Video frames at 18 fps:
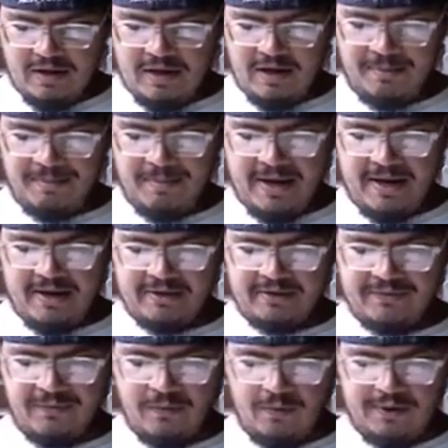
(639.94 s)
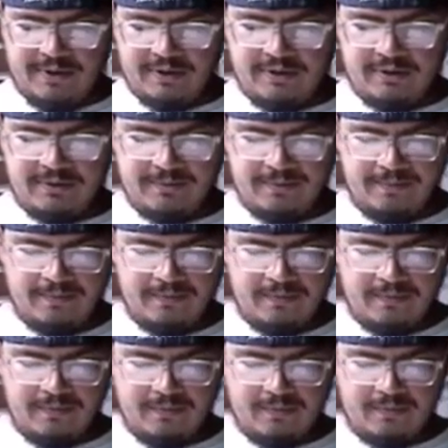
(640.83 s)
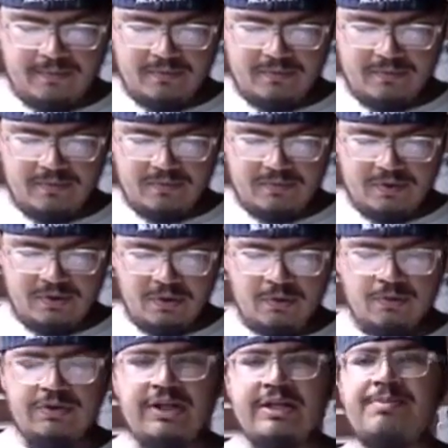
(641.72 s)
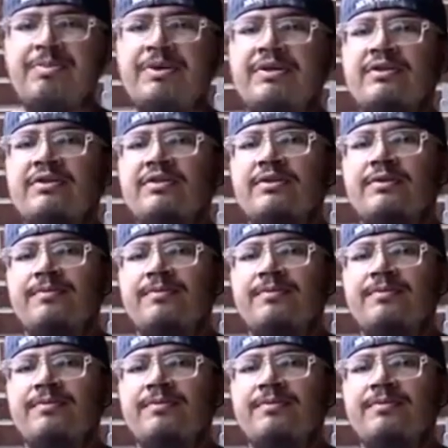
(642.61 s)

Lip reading: and a man's voice who deepens.